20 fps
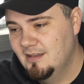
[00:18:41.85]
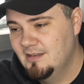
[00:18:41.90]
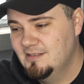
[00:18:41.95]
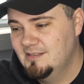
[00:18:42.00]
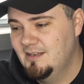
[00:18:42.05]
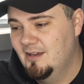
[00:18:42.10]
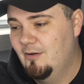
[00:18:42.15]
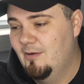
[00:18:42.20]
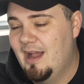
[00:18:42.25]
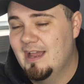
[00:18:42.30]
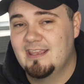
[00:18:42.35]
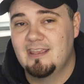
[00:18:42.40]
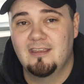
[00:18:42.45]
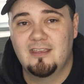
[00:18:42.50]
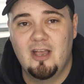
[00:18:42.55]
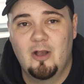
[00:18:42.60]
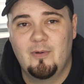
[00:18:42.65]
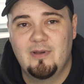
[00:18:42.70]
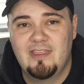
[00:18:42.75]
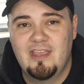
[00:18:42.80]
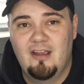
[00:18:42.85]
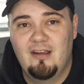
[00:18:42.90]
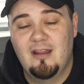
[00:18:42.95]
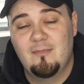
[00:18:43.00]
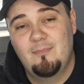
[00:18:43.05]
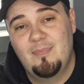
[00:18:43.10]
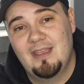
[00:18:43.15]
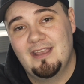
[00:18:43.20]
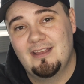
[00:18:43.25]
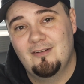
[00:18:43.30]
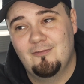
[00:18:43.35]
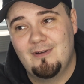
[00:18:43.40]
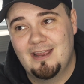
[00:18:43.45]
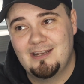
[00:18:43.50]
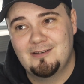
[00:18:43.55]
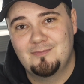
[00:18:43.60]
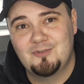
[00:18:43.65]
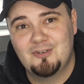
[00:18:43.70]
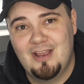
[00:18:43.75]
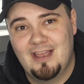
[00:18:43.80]
So I can go in there and pick a
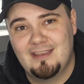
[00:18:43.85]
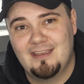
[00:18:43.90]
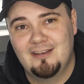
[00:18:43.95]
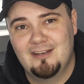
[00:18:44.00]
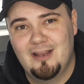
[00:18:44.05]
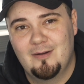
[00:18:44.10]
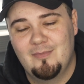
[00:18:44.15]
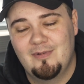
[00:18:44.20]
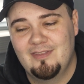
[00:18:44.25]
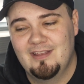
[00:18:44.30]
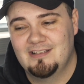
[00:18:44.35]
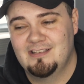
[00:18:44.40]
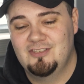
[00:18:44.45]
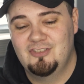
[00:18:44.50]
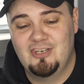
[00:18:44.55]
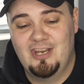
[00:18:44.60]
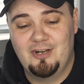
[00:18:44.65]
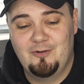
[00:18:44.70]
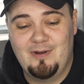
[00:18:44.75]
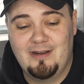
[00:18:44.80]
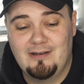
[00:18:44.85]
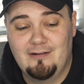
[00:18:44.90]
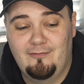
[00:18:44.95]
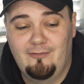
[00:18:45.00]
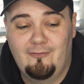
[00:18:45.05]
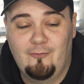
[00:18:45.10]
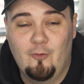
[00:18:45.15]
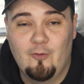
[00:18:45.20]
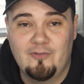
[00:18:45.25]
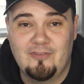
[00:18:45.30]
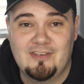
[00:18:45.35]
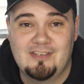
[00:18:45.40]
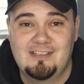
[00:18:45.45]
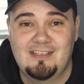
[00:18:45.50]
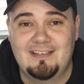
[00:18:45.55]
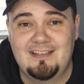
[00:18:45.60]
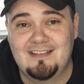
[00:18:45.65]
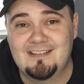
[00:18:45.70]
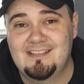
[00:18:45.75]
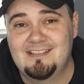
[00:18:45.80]
random tracking number that's generated for the
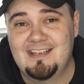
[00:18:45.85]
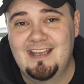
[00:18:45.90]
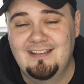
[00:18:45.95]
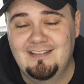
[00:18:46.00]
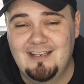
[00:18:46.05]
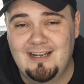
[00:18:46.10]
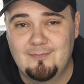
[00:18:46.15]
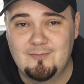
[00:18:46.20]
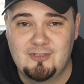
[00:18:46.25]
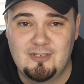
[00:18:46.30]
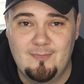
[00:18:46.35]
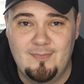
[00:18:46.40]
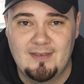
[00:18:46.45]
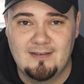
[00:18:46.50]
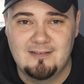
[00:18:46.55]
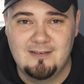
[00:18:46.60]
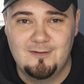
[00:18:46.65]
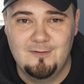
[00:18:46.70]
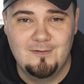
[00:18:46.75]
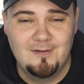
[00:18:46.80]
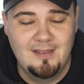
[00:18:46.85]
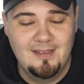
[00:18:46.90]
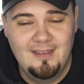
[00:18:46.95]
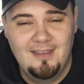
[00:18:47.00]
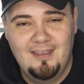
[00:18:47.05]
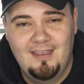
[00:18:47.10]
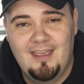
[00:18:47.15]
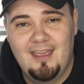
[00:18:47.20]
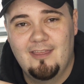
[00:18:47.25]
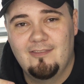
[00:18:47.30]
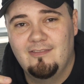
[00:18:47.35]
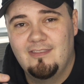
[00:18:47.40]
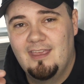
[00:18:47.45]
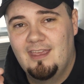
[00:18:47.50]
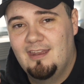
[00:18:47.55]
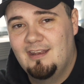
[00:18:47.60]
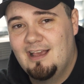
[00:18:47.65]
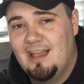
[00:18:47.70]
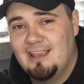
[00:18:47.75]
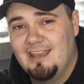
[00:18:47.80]
city and state that I'm shipping to. And
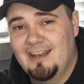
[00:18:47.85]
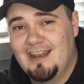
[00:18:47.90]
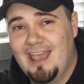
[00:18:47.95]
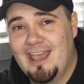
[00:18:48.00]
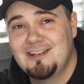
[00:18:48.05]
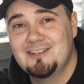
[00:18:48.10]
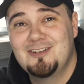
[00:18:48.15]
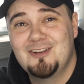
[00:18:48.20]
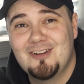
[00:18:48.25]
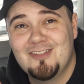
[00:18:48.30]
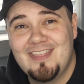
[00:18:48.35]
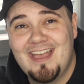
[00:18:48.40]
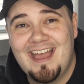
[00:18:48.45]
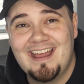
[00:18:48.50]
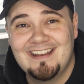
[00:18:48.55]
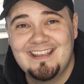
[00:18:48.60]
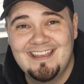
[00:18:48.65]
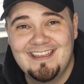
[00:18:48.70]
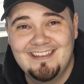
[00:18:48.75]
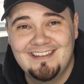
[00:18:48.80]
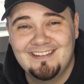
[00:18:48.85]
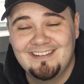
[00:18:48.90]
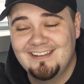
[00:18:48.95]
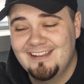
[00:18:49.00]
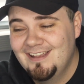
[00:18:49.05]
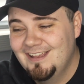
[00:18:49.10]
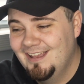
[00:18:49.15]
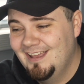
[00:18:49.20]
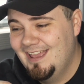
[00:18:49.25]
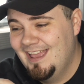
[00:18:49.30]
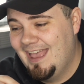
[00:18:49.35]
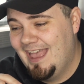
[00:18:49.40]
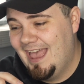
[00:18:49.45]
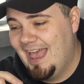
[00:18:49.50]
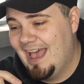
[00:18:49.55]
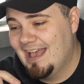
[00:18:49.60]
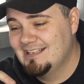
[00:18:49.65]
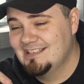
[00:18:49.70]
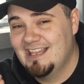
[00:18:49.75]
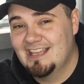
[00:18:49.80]
then I can enter that in
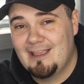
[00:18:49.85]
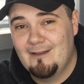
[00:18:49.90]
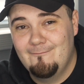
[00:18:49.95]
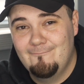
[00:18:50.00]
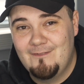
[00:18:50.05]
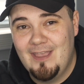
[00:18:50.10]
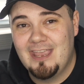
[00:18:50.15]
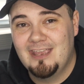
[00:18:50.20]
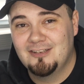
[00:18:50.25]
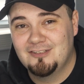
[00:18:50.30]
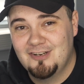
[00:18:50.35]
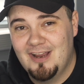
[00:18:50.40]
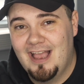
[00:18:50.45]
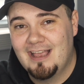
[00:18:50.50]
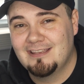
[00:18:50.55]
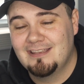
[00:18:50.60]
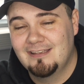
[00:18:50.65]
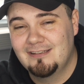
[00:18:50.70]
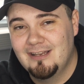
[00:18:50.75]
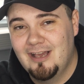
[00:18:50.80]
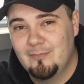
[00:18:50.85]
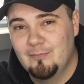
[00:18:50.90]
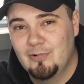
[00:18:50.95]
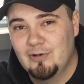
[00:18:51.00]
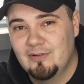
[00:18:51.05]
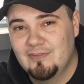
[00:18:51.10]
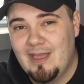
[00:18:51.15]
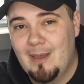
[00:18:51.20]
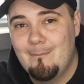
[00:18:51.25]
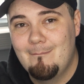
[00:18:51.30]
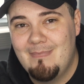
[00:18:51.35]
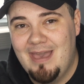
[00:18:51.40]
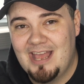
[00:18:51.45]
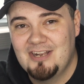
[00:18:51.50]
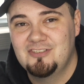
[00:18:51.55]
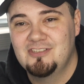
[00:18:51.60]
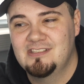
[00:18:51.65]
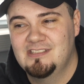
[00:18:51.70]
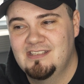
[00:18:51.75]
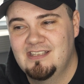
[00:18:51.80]
as like a fake tracking number that
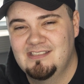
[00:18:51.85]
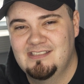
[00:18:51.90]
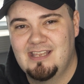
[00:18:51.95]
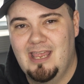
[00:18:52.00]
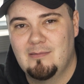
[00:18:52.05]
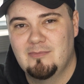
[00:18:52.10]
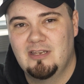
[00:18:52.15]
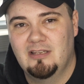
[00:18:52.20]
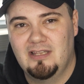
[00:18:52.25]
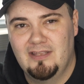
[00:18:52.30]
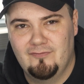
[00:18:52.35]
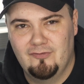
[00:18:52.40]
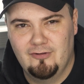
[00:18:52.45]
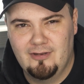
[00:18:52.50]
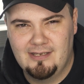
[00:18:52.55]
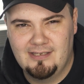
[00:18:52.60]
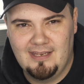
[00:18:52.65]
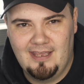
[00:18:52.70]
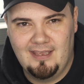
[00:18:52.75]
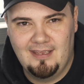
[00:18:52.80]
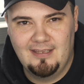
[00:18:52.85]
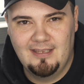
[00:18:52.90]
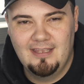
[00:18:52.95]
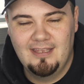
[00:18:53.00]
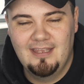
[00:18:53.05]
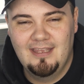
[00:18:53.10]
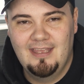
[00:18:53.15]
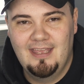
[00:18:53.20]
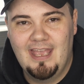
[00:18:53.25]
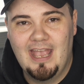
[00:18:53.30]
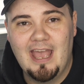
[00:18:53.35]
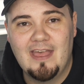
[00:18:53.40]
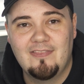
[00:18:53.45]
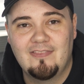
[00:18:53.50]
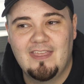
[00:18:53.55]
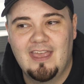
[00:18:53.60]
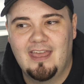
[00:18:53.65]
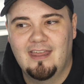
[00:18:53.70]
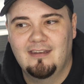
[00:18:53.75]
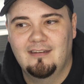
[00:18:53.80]
matches the same delivery day.
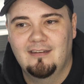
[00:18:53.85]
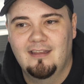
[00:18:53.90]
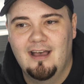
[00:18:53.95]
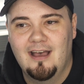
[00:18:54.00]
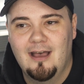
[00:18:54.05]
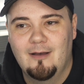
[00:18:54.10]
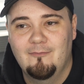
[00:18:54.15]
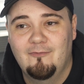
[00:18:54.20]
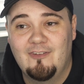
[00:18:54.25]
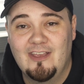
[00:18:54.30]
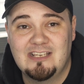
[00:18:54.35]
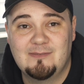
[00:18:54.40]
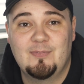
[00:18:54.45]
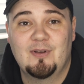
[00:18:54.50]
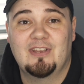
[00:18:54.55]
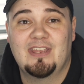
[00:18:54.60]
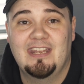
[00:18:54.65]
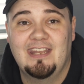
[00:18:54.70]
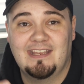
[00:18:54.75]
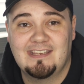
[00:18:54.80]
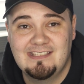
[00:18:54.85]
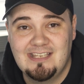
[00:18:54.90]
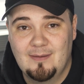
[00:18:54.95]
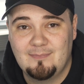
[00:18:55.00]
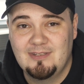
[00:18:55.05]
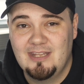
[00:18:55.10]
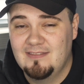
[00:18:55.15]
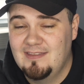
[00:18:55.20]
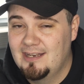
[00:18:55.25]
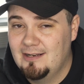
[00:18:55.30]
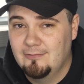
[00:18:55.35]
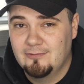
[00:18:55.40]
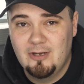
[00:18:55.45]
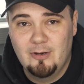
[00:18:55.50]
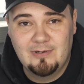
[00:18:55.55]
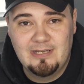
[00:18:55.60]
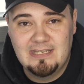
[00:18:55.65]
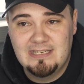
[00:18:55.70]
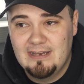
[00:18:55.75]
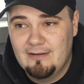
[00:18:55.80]
And then Facebook can accept it. They don't
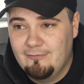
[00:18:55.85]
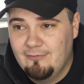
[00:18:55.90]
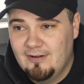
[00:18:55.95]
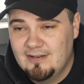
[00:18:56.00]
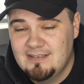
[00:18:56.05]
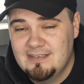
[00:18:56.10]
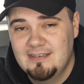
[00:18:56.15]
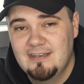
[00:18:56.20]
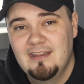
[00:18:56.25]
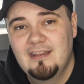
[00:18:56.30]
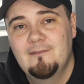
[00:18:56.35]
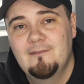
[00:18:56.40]
know any different.